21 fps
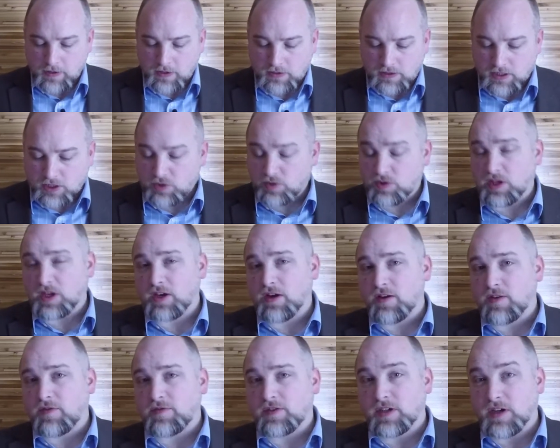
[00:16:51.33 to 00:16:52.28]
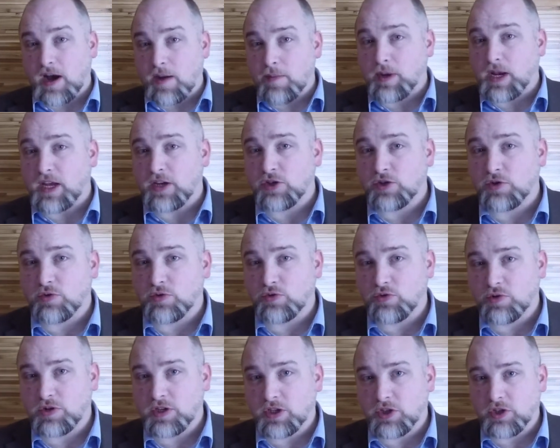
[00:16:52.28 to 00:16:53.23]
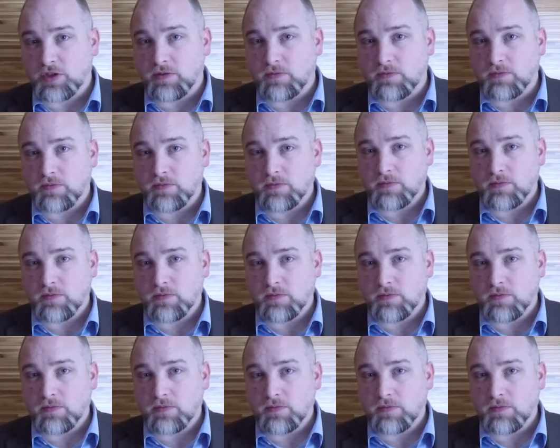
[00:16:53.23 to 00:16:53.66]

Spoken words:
Did you think of denominational tradition?